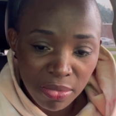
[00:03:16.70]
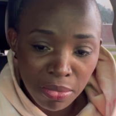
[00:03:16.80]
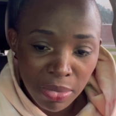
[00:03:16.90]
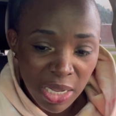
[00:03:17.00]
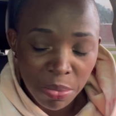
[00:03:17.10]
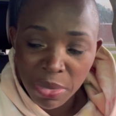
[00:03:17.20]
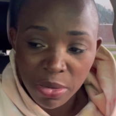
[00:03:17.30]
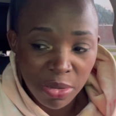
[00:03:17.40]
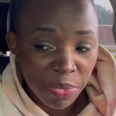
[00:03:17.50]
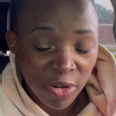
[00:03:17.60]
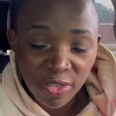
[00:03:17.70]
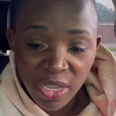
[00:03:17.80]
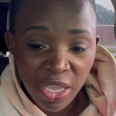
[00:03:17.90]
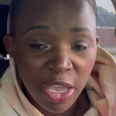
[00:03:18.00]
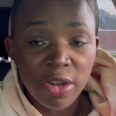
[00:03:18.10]
but but the person
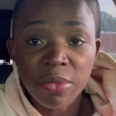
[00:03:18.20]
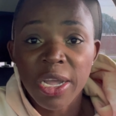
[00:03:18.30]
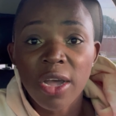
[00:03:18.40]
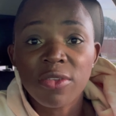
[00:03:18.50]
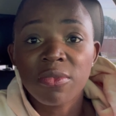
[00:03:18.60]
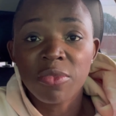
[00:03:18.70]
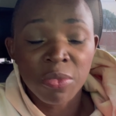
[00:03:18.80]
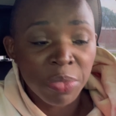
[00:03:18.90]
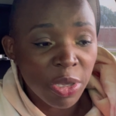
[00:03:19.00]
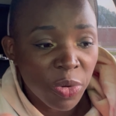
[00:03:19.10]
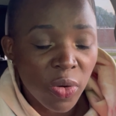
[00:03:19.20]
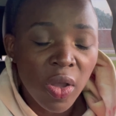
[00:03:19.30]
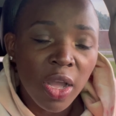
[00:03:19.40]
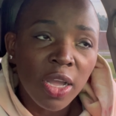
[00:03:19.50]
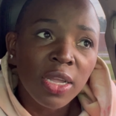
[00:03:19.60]
I cared about and some people,
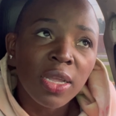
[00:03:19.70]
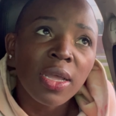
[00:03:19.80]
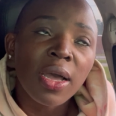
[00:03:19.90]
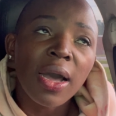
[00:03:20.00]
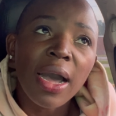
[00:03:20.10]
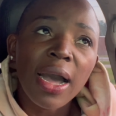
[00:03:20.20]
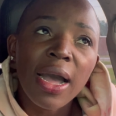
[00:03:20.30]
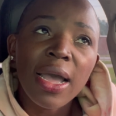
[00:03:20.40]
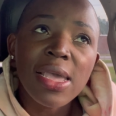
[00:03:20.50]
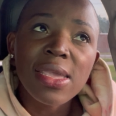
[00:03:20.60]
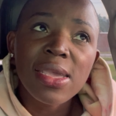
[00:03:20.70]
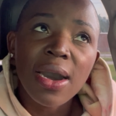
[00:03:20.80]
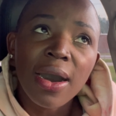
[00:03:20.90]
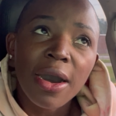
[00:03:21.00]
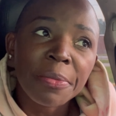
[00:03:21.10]
I
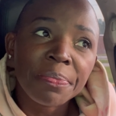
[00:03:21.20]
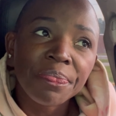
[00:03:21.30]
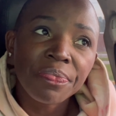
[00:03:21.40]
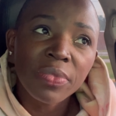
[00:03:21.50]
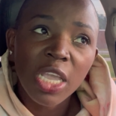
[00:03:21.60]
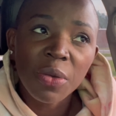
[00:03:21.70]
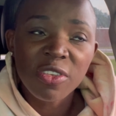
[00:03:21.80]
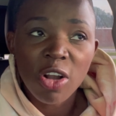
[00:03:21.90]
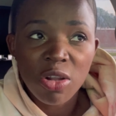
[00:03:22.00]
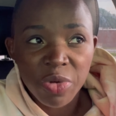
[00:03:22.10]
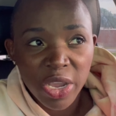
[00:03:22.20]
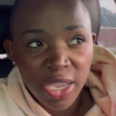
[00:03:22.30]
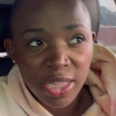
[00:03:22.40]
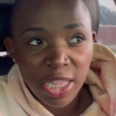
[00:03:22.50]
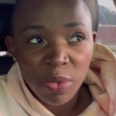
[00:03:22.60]
um it was
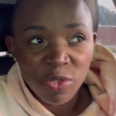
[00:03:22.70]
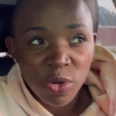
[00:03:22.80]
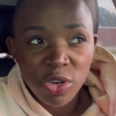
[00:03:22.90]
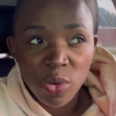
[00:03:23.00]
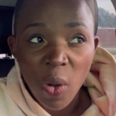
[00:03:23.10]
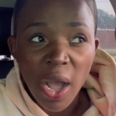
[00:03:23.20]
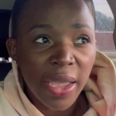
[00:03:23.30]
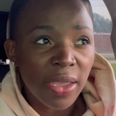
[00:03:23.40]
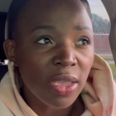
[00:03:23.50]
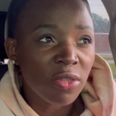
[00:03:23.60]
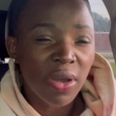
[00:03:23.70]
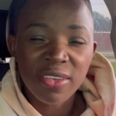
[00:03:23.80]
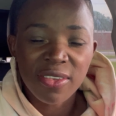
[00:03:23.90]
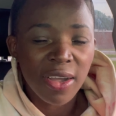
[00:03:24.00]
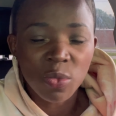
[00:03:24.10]
heartbreaking and i was wondering why you know i
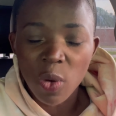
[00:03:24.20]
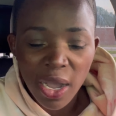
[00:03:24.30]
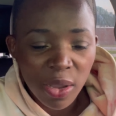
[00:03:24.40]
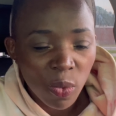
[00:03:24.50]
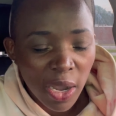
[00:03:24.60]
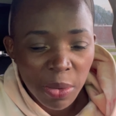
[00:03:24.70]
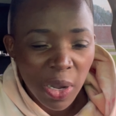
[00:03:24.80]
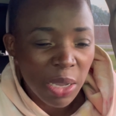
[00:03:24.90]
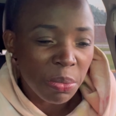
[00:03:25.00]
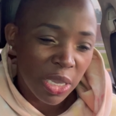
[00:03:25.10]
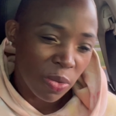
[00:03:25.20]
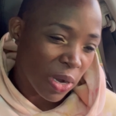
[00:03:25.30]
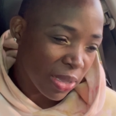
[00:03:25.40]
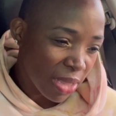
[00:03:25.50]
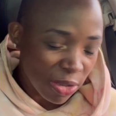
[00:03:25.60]
asked god why why why me
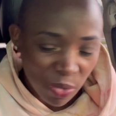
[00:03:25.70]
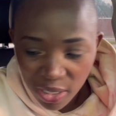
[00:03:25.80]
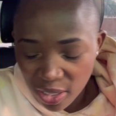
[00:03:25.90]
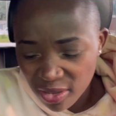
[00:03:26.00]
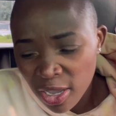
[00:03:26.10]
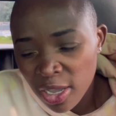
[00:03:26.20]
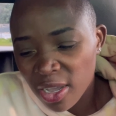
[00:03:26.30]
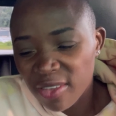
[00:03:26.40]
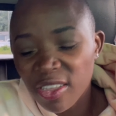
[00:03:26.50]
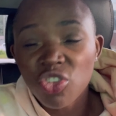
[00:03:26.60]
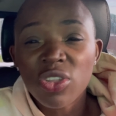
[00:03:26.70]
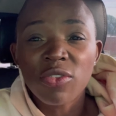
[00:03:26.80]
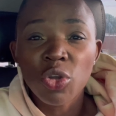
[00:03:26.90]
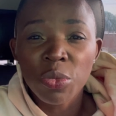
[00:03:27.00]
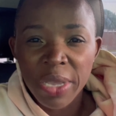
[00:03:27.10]
why that why this because they should have
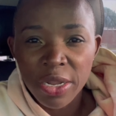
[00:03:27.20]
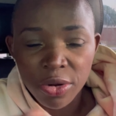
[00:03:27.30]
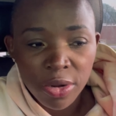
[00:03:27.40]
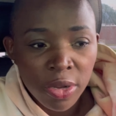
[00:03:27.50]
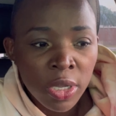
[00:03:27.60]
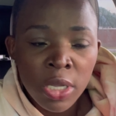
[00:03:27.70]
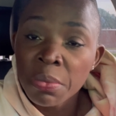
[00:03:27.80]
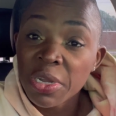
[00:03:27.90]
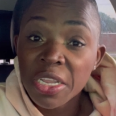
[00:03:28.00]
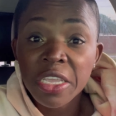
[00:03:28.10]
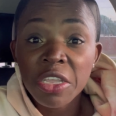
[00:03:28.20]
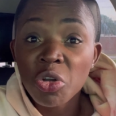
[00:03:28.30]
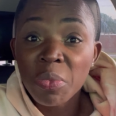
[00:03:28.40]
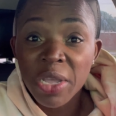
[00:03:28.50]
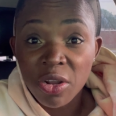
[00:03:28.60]
known better but they didn't
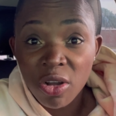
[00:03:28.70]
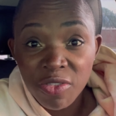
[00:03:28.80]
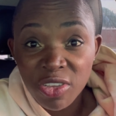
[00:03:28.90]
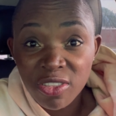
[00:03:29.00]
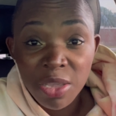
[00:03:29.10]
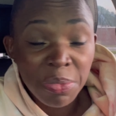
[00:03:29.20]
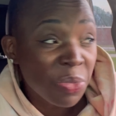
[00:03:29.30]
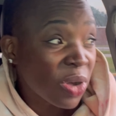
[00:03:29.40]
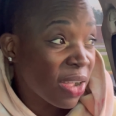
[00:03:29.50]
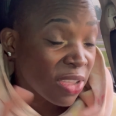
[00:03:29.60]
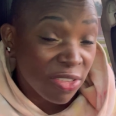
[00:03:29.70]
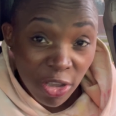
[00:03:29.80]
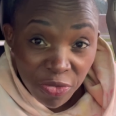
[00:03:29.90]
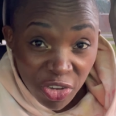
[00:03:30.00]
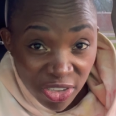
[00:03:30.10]
know better obviously people have their
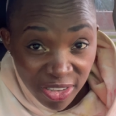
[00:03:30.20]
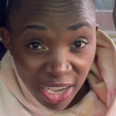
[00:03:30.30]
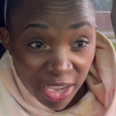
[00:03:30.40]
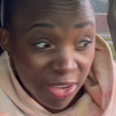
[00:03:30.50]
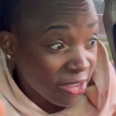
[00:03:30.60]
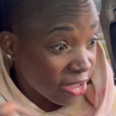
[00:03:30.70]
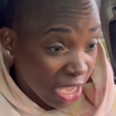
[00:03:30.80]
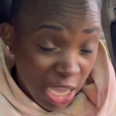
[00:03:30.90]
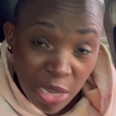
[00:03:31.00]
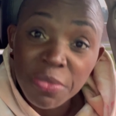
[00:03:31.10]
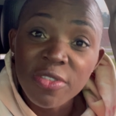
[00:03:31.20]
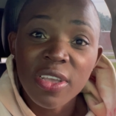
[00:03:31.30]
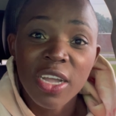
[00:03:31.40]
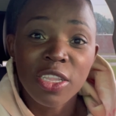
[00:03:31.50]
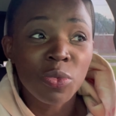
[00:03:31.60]
selfish desires and aims
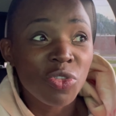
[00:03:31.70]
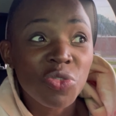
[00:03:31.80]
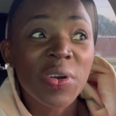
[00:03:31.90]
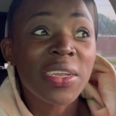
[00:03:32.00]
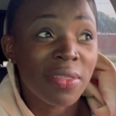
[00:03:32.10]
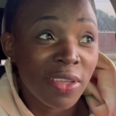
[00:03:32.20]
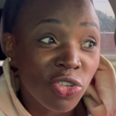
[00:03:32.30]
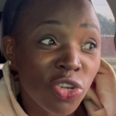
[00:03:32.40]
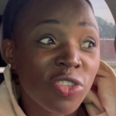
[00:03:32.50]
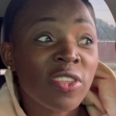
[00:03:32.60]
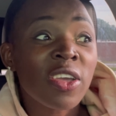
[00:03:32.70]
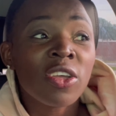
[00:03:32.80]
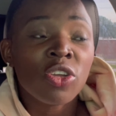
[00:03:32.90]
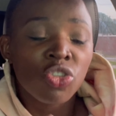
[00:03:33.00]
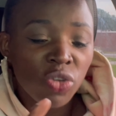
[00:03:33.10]
and they would do anything just
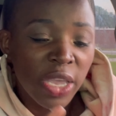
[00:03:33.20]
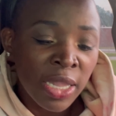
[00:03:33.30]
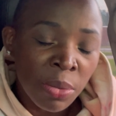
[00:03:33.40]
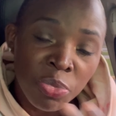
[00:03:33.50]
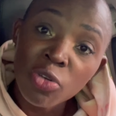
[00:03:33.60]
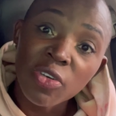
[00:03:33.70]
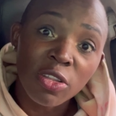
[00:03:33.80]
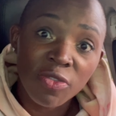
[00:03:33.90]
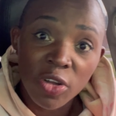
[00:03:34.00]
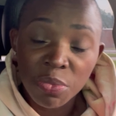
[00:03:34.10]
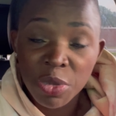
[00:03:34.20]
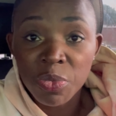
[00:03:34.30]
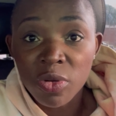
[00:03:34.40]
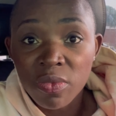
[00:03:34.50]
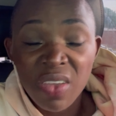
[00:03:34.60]
to get an approval of other
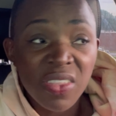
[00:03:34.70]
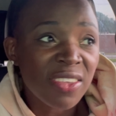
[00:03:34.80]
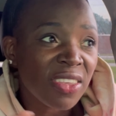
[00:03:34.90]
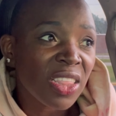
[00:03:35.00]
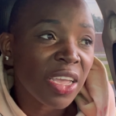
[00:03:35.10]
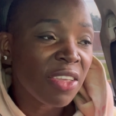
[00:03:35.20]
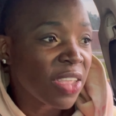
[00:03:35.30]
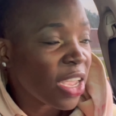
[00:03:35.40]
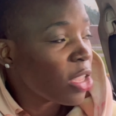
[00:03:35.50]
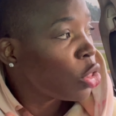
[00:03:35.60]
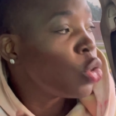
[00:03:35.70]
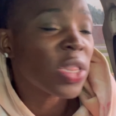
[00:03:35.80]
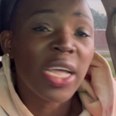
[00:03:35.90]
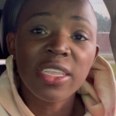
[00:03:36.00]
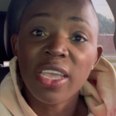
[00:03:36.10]
people if they see like if they look
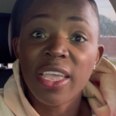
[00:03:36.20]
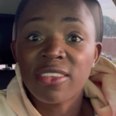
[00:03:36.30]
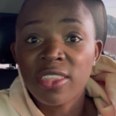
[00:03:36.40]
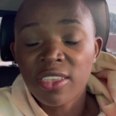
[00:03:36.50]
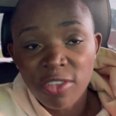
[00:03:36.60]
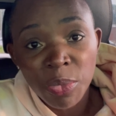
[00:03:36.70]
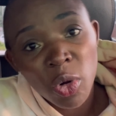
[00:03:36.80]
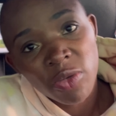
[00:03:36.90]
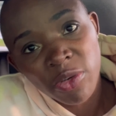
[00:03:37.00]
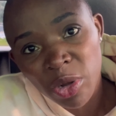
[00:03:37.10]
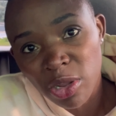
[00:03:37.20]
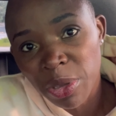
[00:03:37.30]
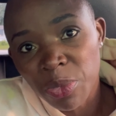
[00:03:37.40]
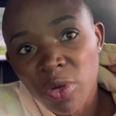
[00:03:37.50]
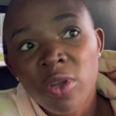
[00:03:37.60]
like they're getting support from other
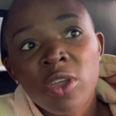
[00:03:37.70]
people